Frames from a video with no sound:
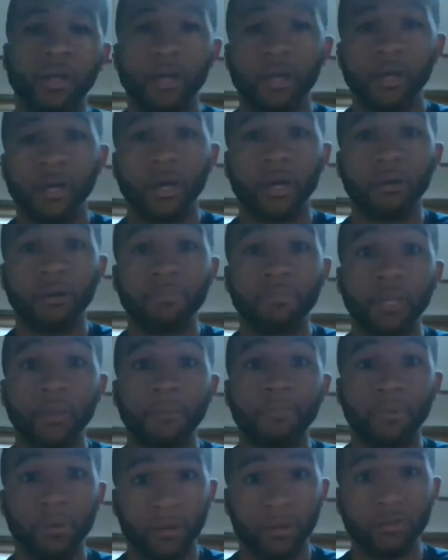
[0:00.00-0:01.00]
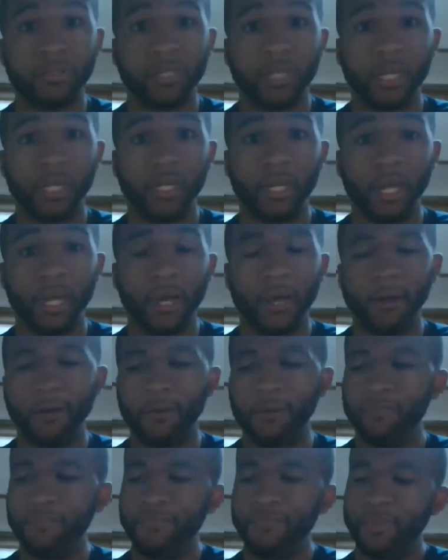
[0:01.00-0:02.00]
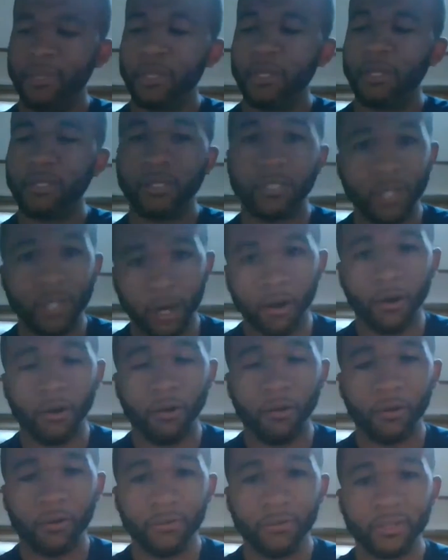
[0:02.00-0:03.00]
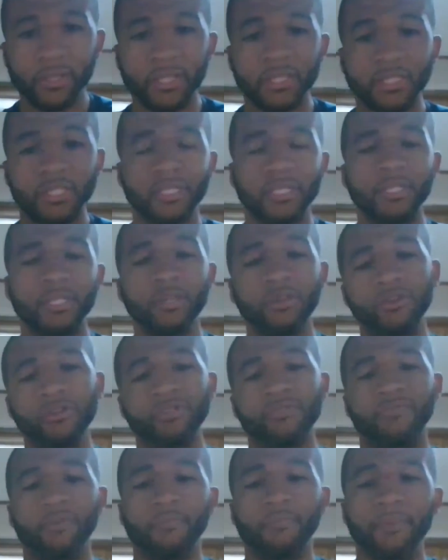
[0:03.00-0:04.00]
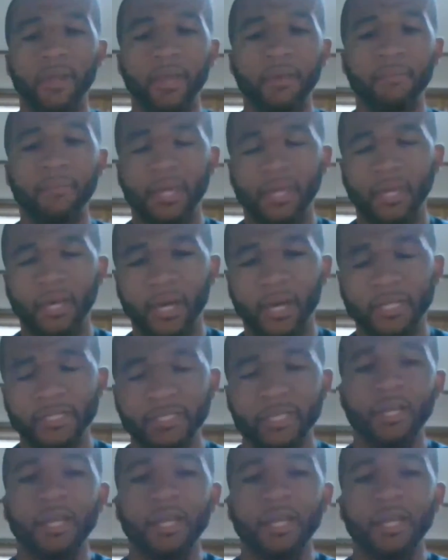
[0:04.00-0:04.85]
a complete protein now. So this is huge for me because